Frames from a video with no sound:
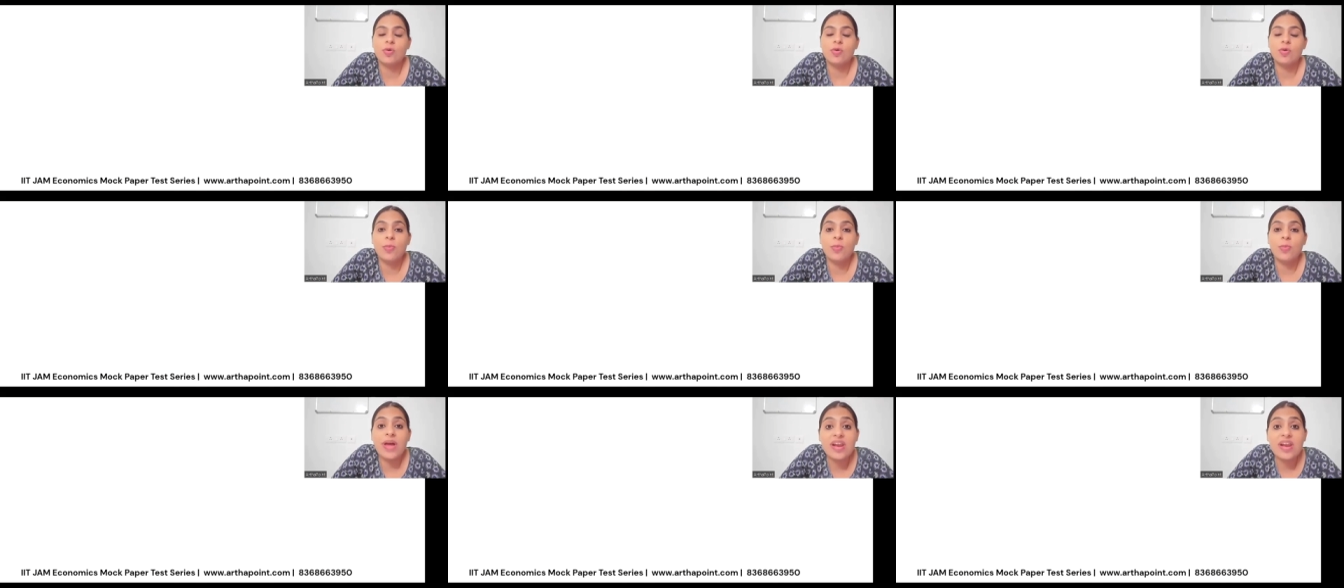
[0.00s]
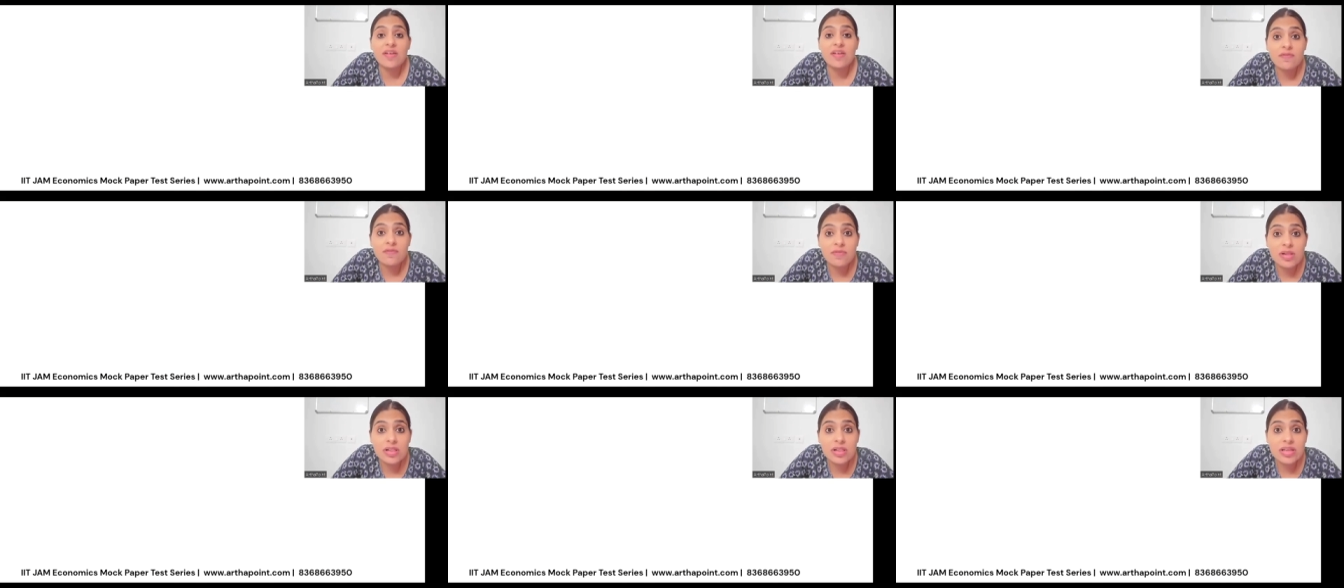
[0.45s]

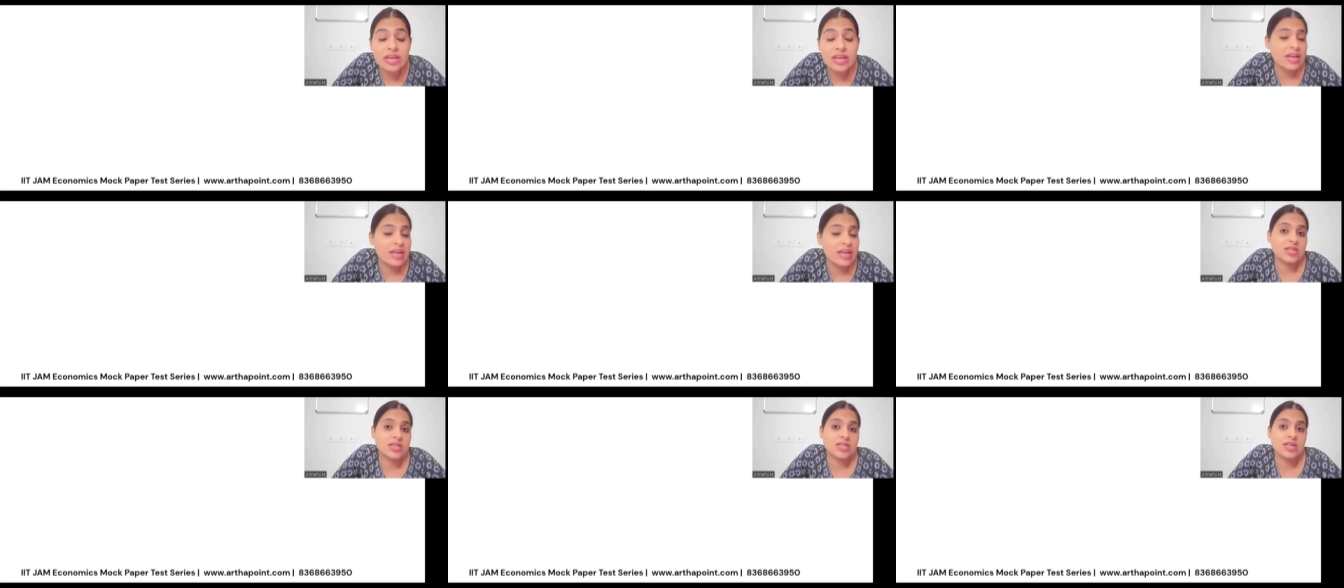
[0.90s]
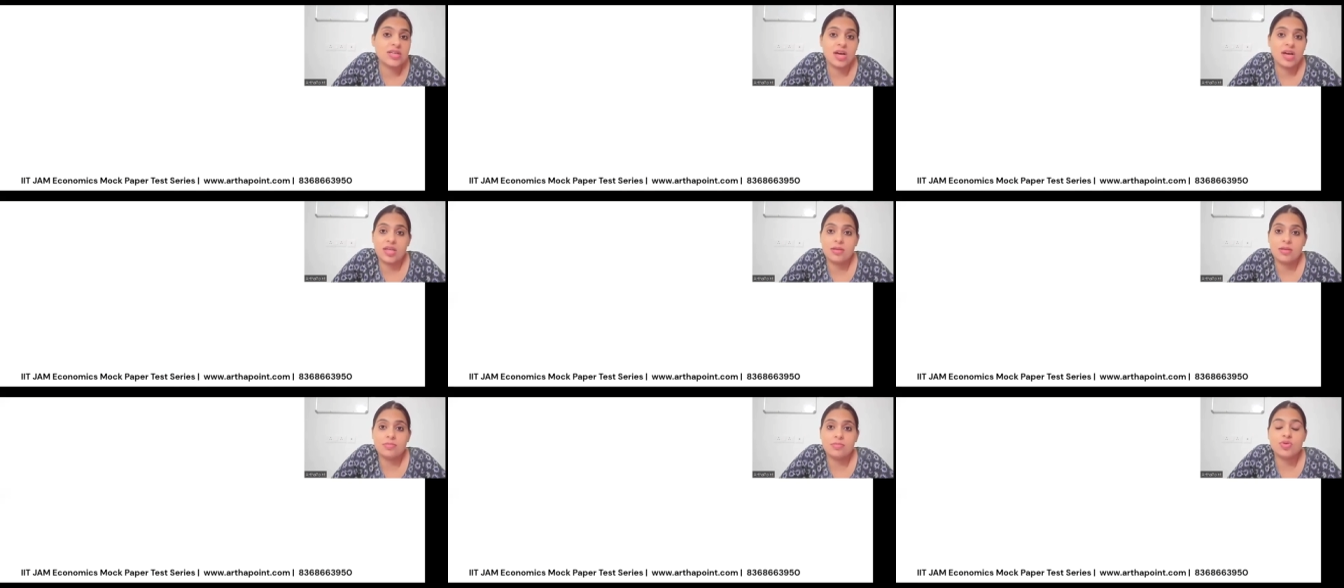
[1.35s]
when will they get
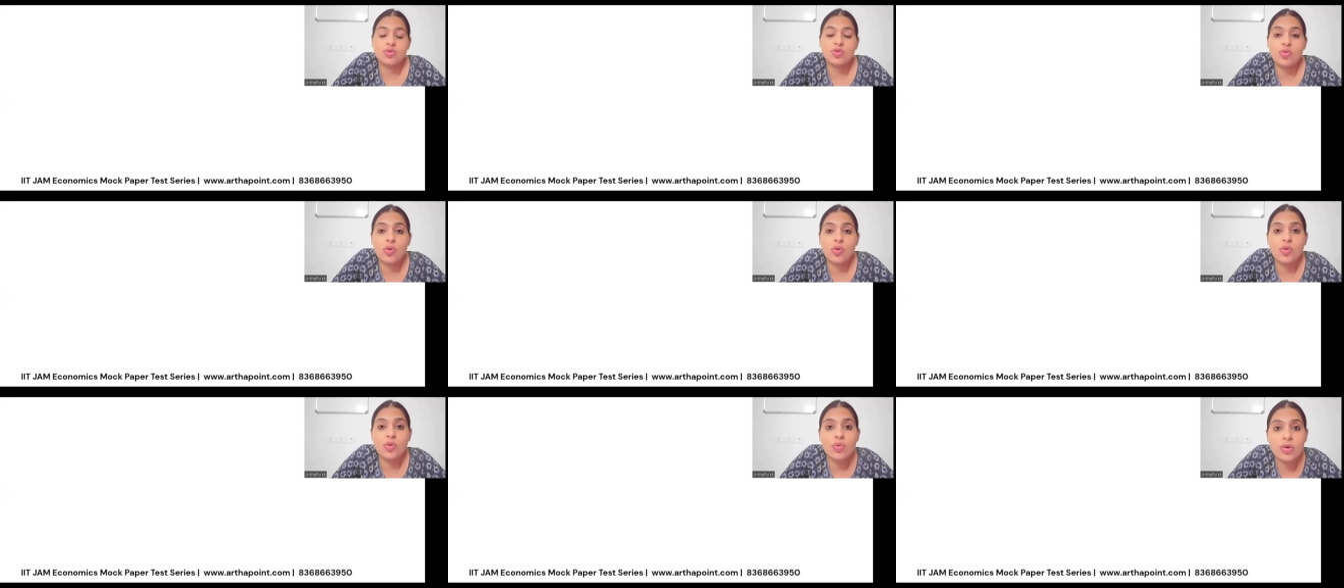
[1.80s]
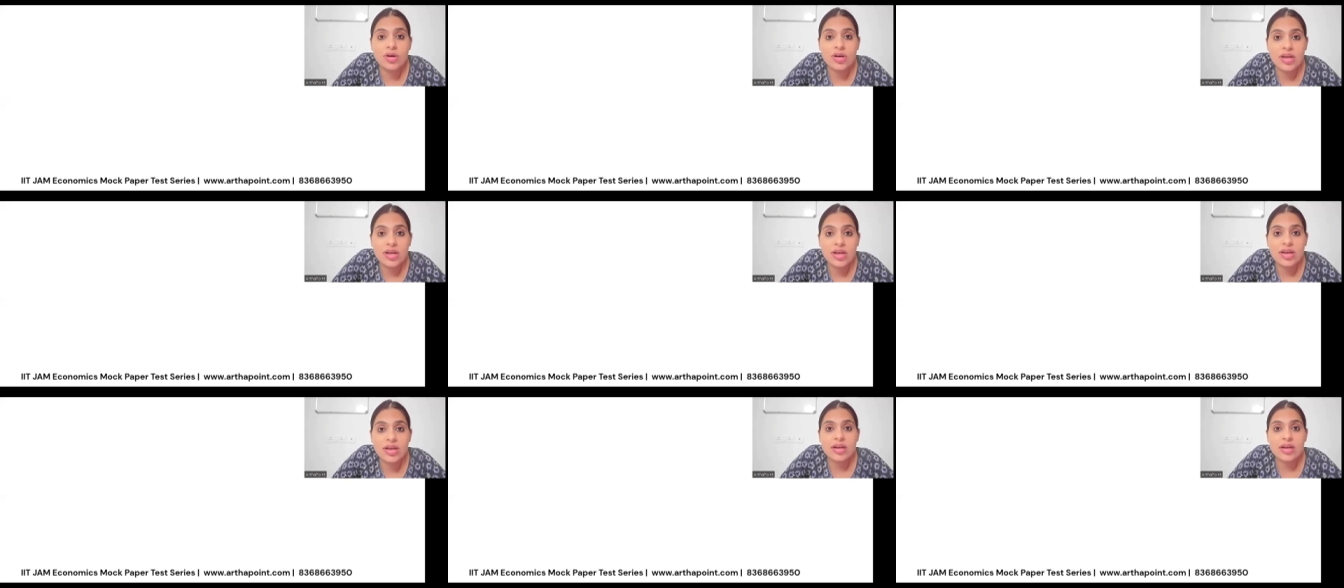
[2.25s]
time to go
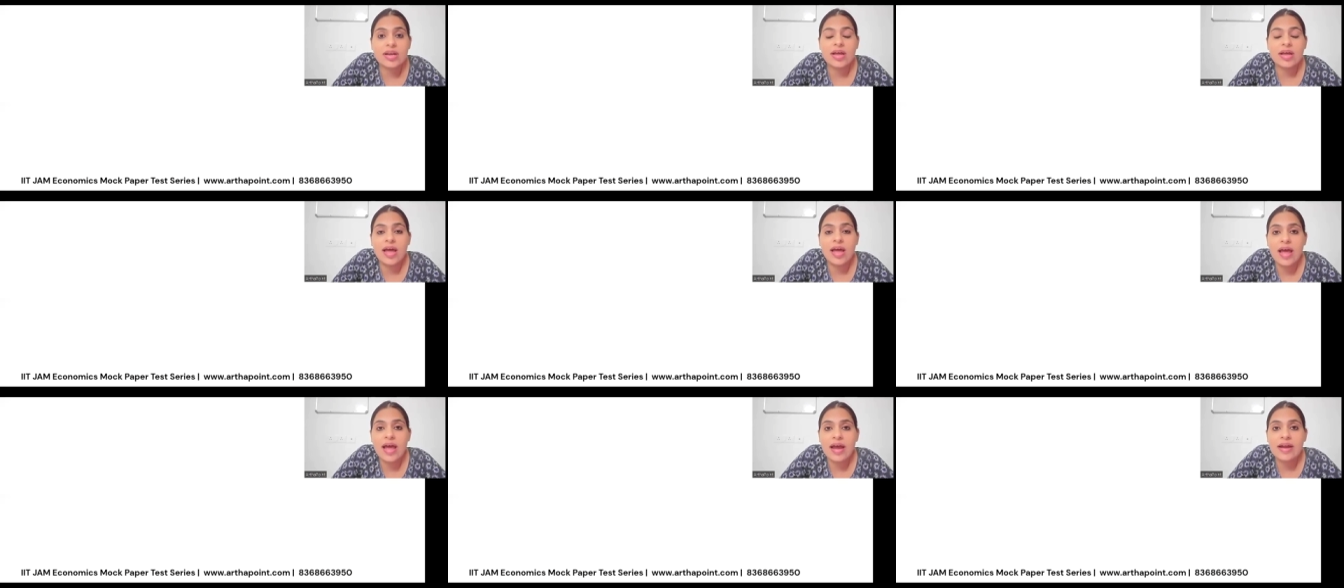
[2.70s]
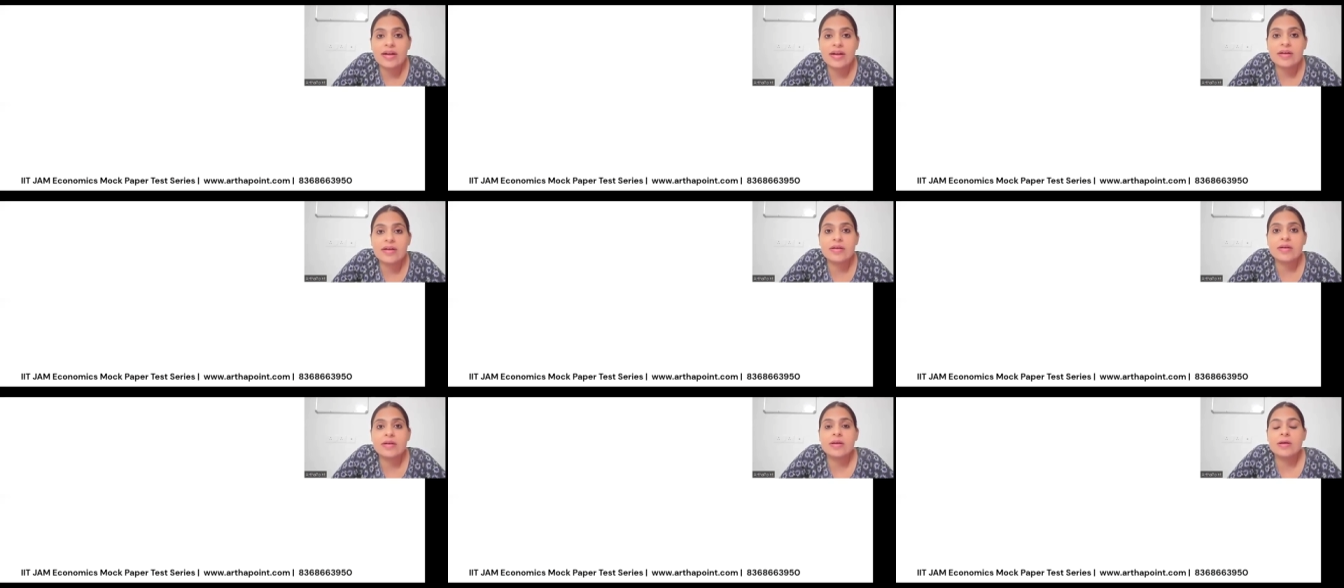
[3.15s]
ahead
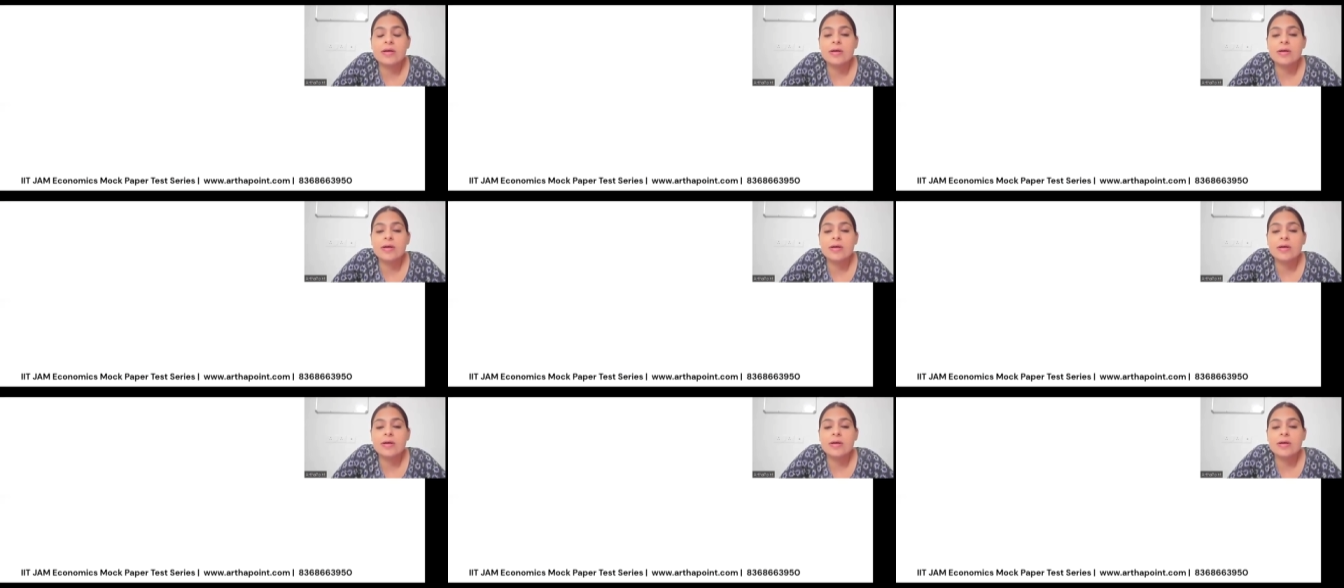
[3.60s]
and